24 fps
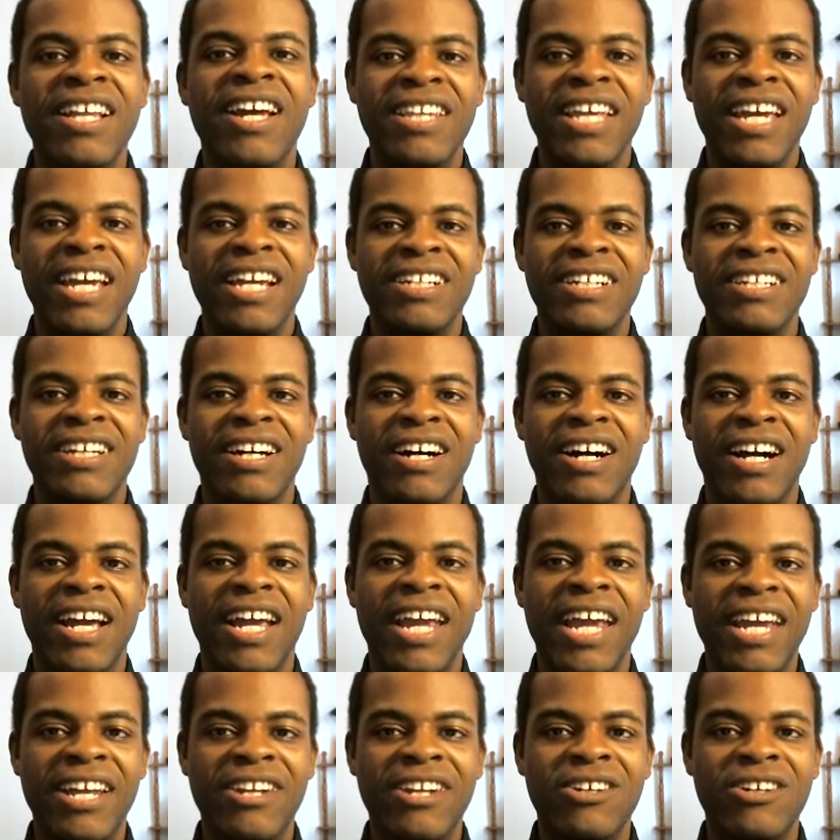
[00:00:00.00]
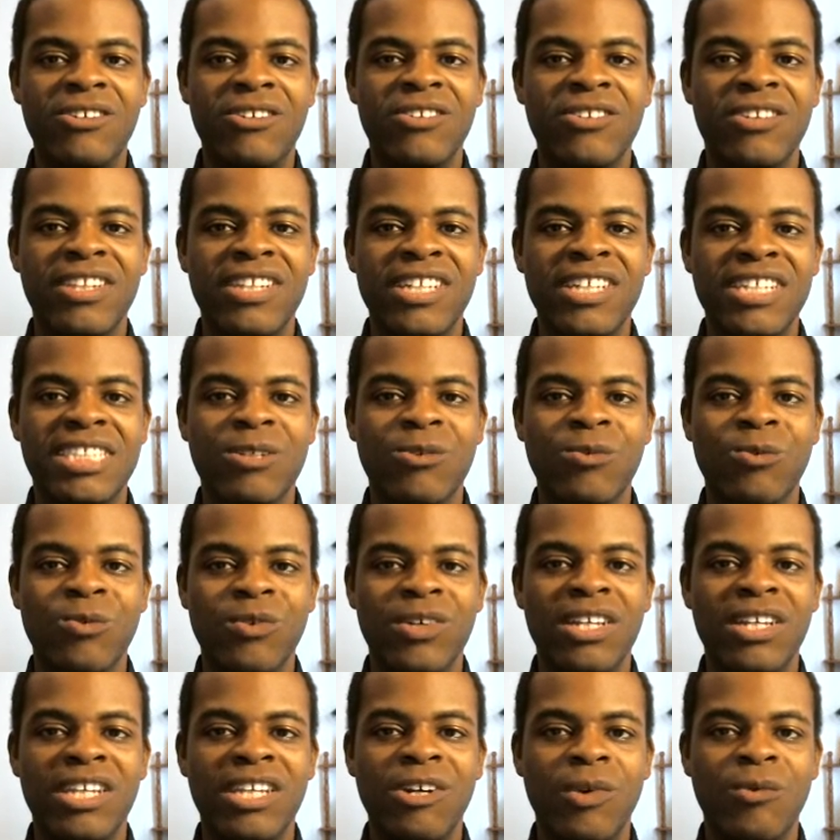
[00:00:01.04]
They handled this
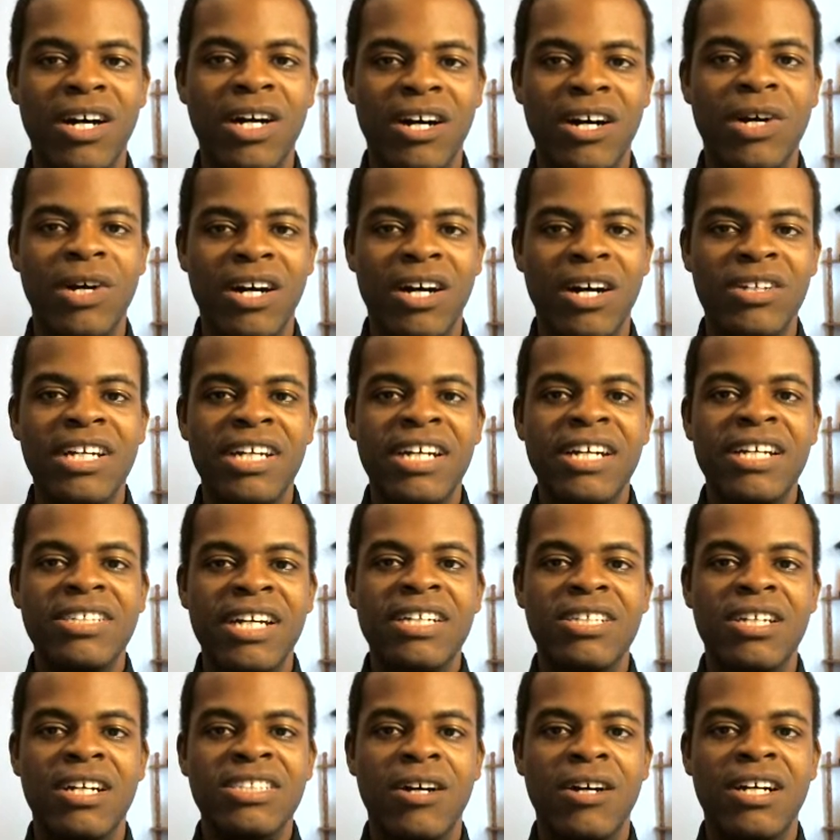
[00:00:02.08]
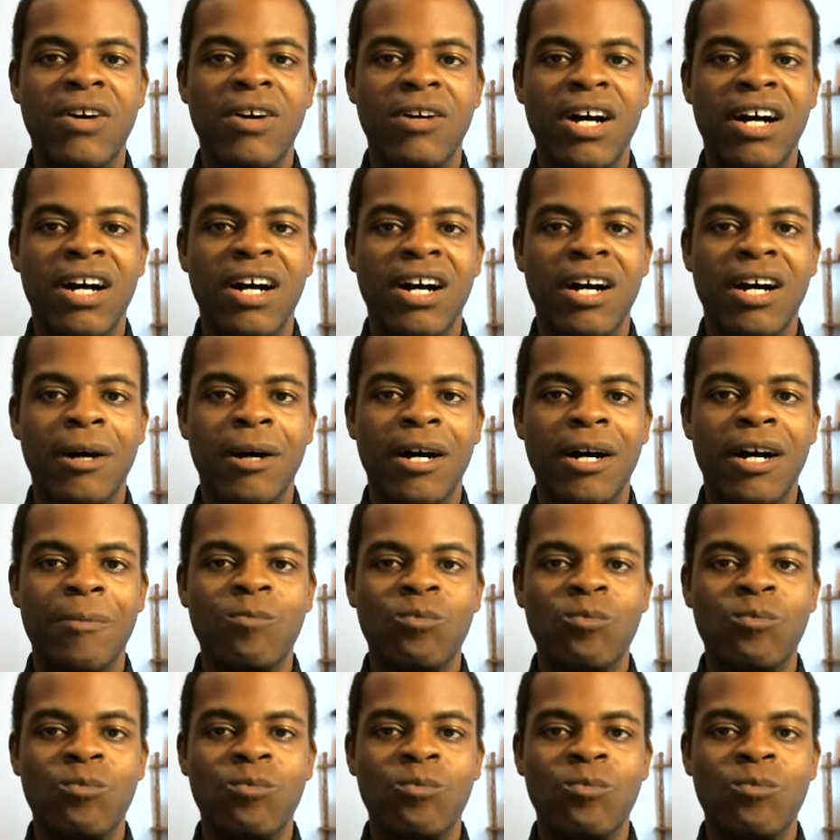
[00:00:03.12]
really well to